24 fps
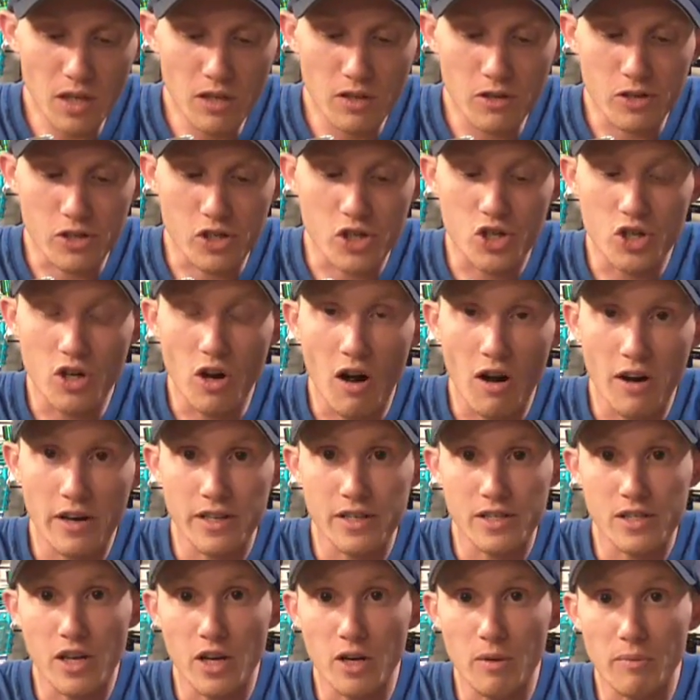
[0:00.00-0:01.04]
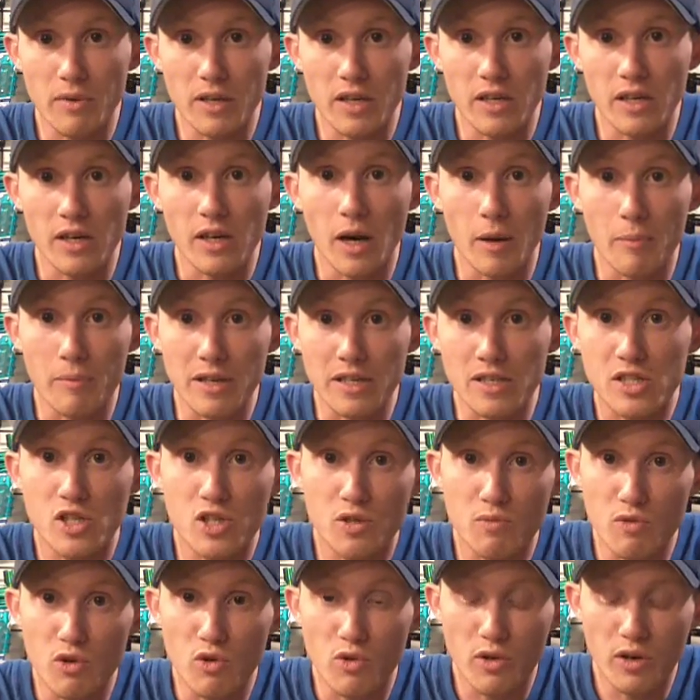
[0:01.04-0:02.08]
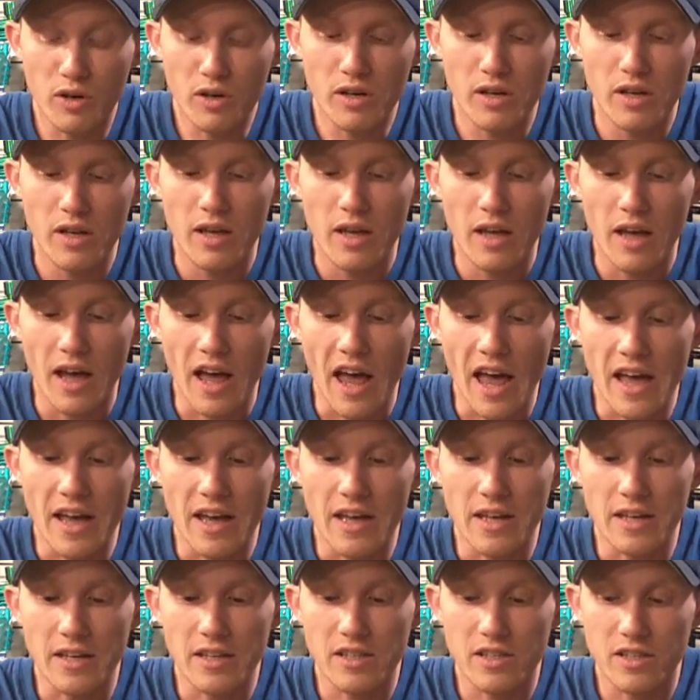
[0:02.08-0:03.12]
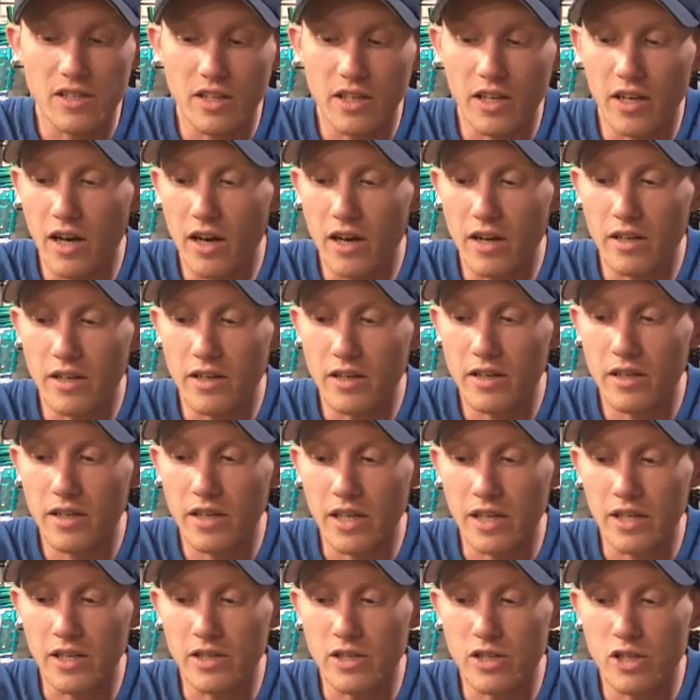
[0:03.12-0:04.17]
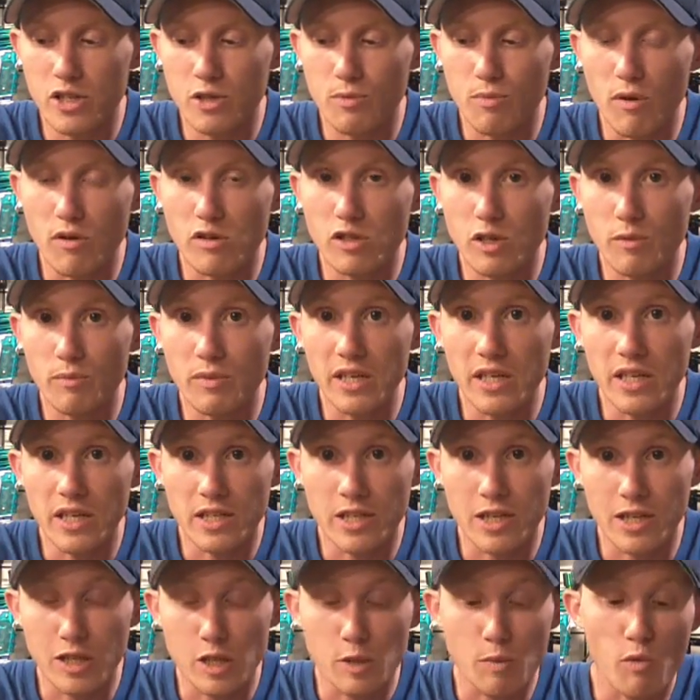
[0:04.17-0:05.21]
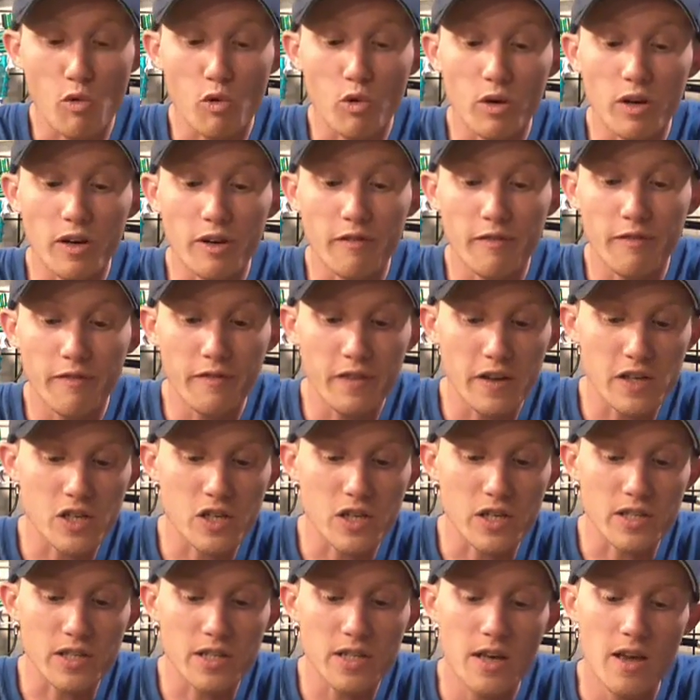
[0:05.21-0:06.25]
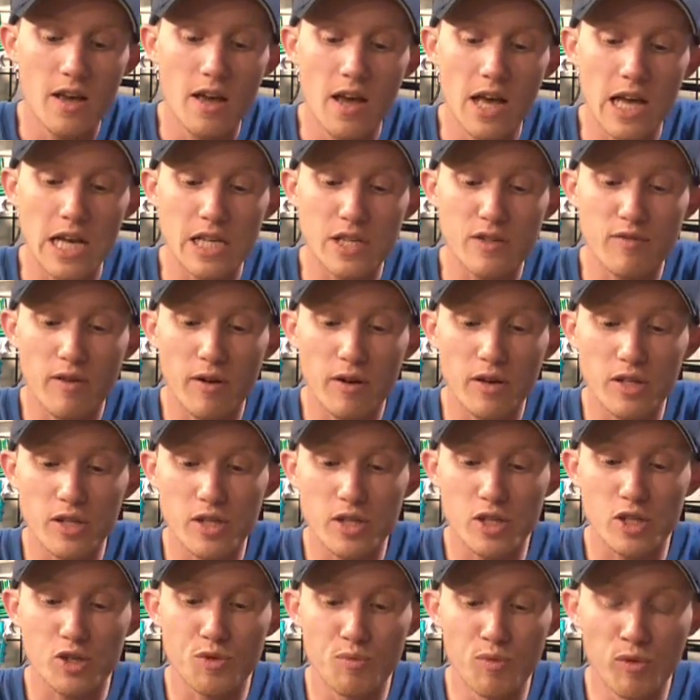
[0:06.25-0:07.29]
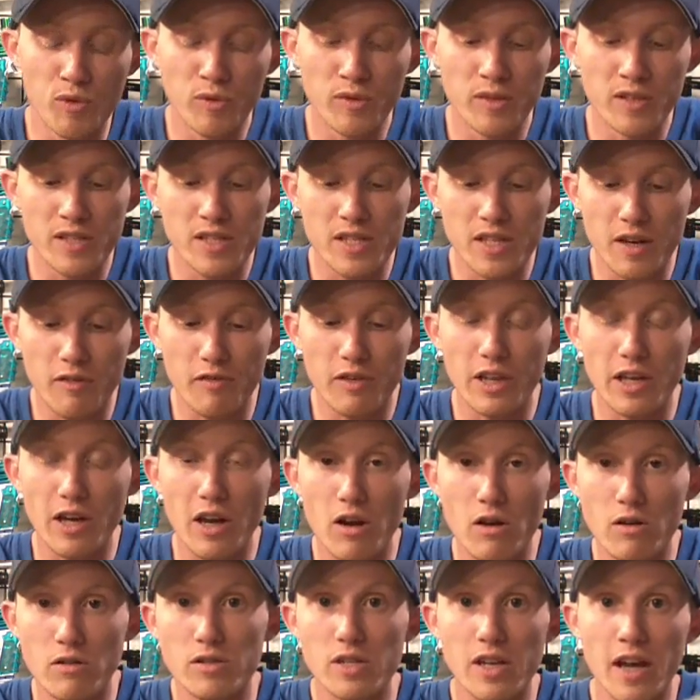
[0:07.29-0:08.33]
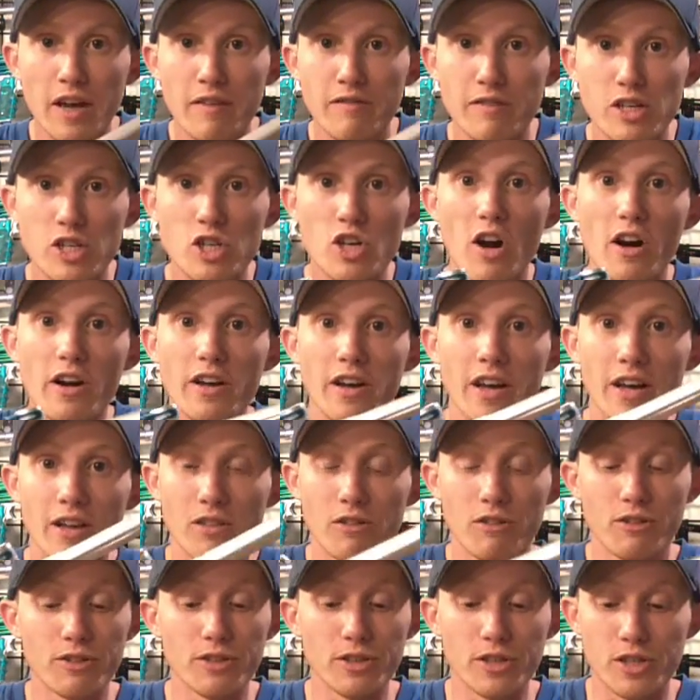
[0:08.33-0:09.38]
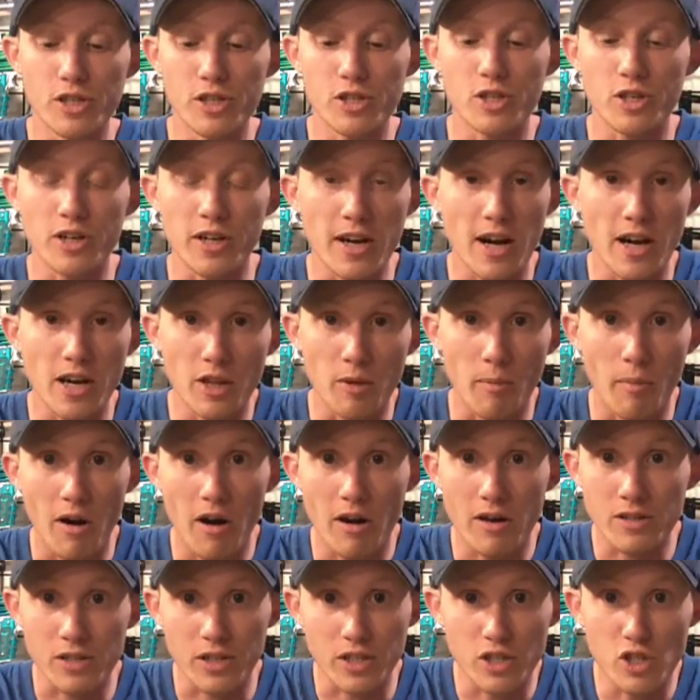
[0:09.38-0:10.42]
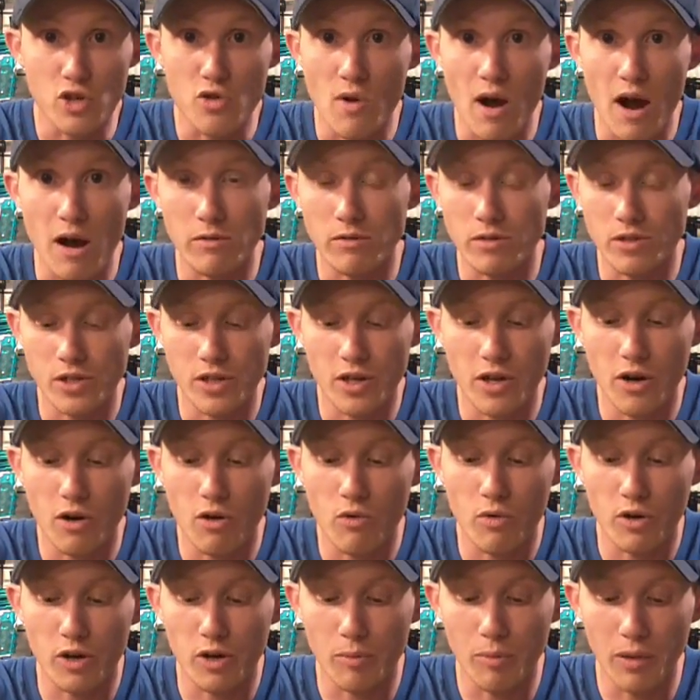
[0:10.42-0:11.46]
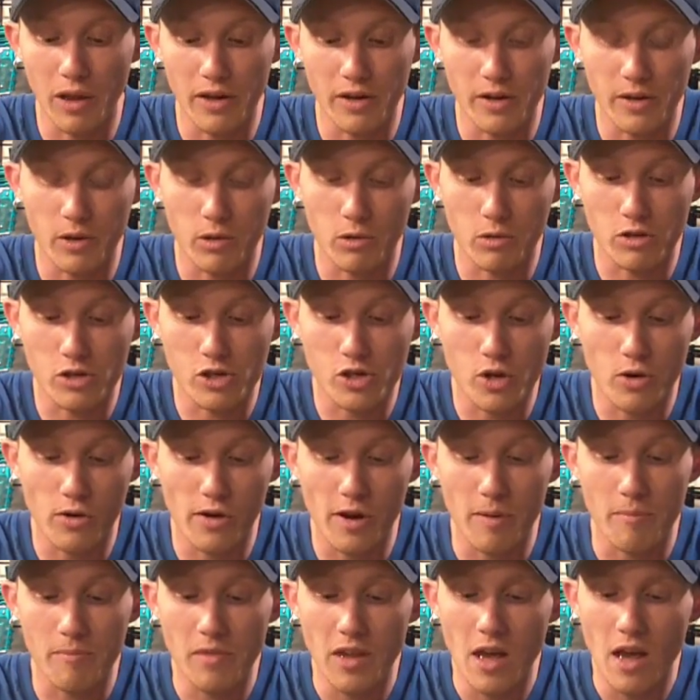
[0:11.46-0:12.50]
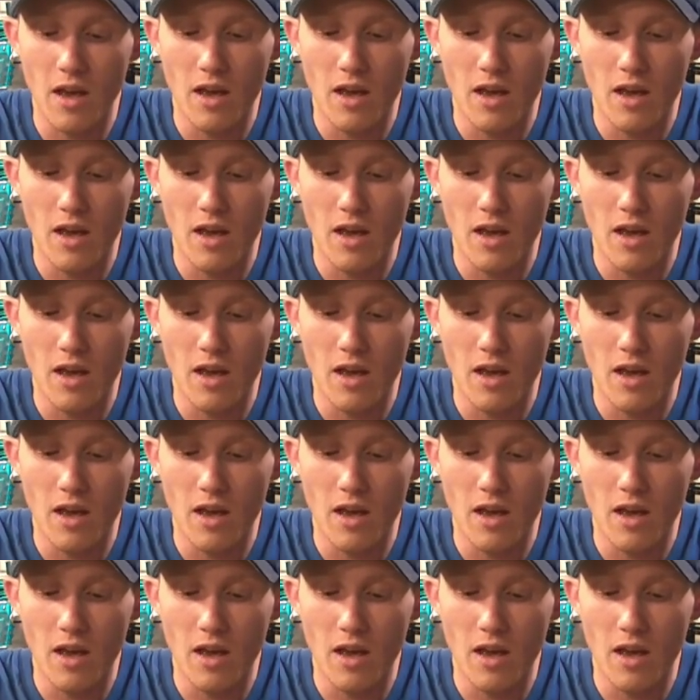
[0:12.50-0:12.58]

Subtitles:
Your shot is going to be a bit smoother, and the gun is supposed to be a touch more efficient. As far as the smoothness and everything goes, I haven't shot it. I literally just took it out of the box like 2 hours ago when our Planet order showed up.